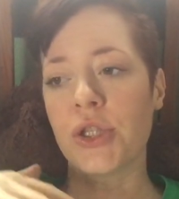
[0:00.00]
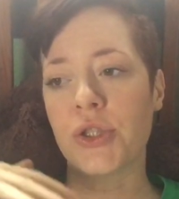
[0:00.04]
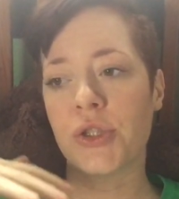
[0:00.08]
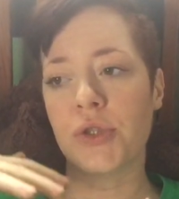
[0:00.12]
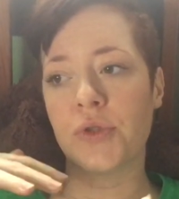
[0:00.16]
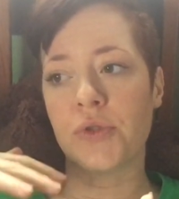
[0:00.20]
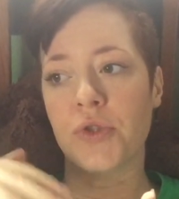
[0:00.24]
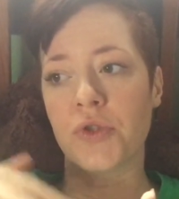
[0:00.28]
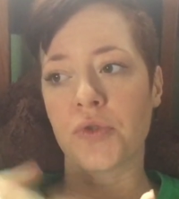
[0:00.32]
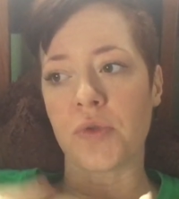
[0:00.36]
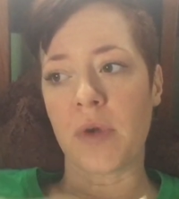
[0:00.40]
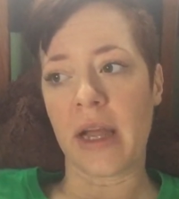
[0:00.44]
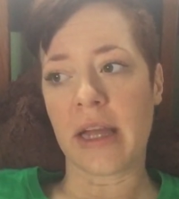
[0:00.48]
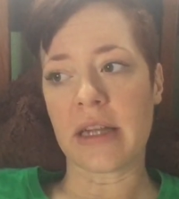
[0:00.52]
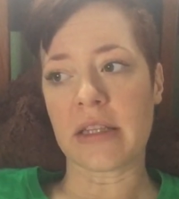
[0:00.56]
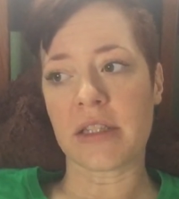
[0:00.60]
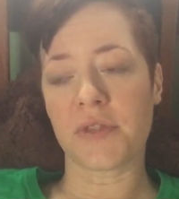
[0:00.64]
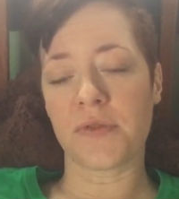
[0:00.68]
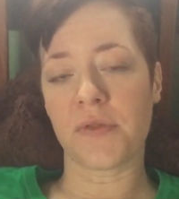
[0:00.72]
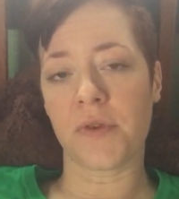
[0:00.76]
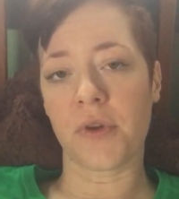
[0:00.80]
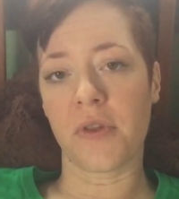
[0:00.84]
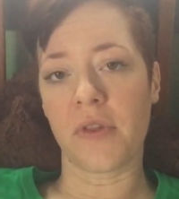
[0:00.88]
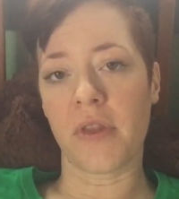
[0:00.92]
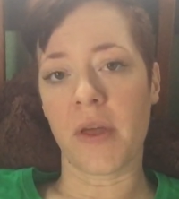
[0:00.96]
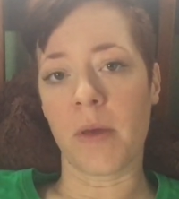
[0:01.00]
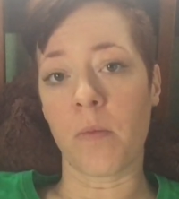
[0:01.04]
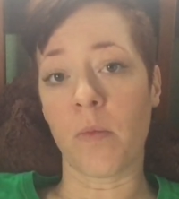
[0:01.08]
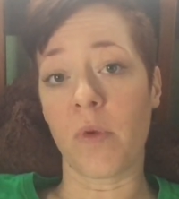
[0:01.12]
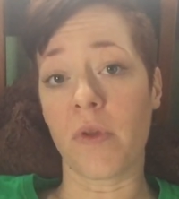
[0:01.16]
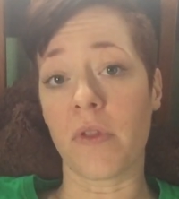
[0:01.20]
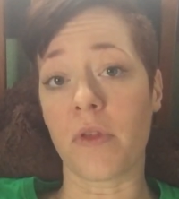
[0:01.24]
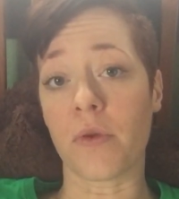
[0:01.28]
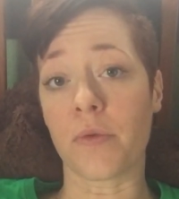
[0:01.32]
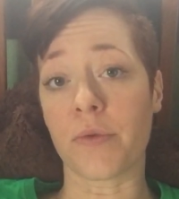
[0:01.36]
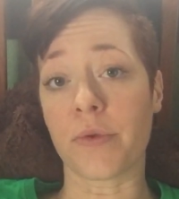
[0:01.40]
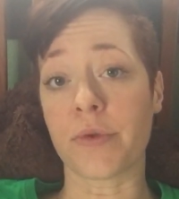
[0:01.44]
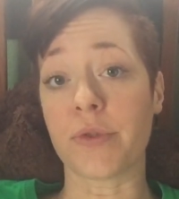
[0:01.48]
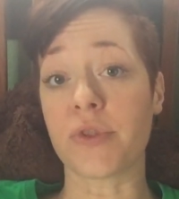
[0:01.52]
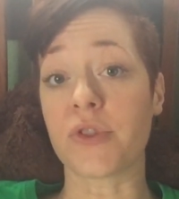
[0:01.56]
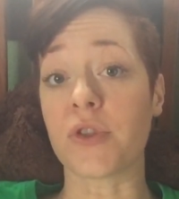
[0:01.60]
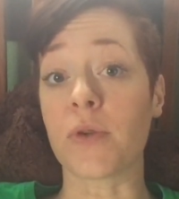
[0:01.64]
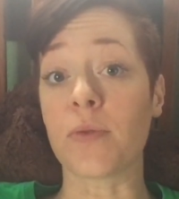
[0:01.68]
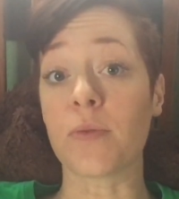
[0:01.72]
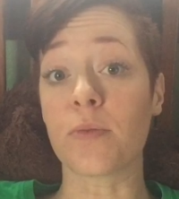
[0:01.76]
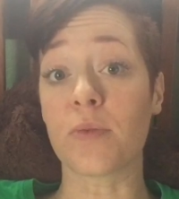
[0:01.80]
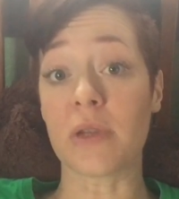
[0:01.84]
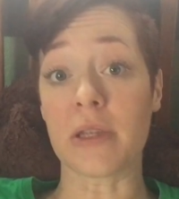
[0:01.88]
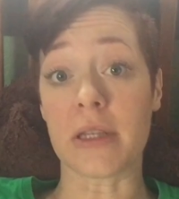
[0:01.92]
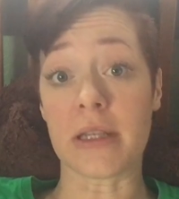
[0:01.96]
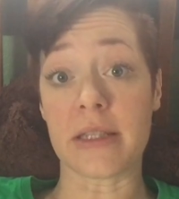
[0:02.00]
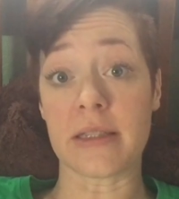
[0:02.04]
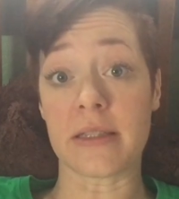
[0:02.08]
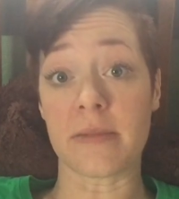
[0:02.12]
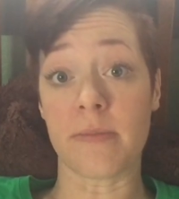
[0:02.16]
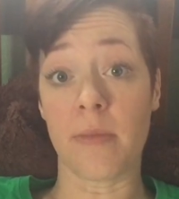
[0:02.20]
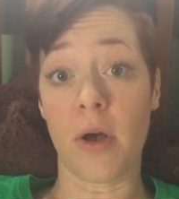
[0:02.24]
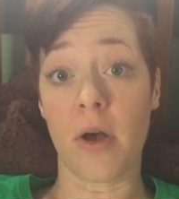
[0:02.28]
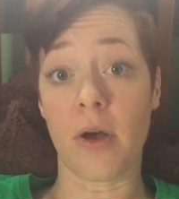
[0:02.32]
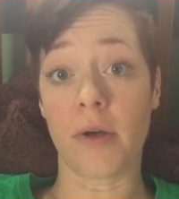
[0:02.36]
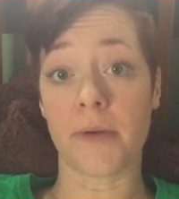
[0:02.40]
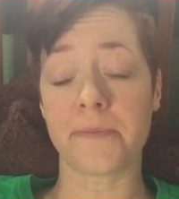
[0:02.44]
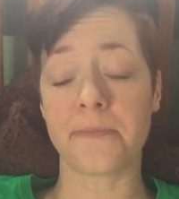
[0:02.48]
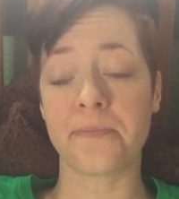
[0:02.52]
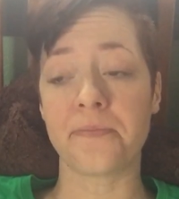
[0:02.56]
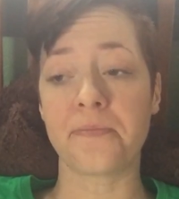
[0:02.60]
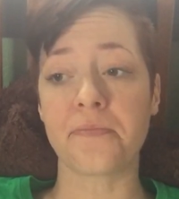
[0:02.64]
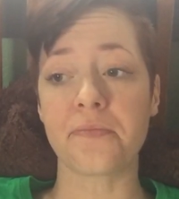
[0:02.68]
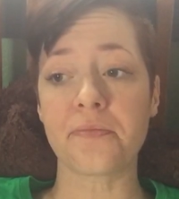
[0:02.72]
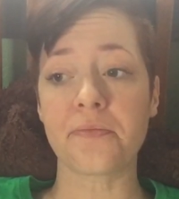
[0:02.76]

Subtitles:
to transfer them when the roots are really small.